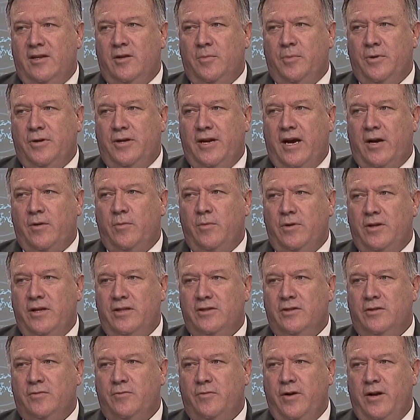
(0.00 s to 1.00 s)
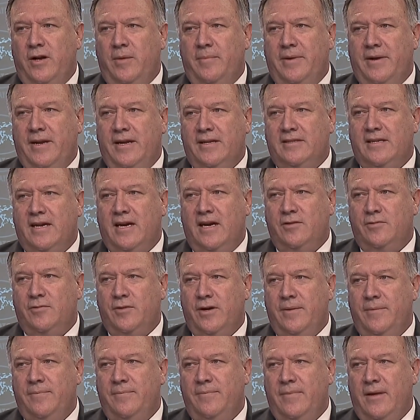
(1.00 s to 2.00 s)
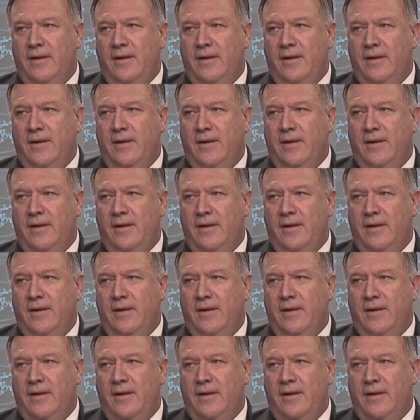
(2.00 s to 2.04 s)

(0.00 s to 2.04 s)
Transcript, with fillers: to protect religious freedom in its country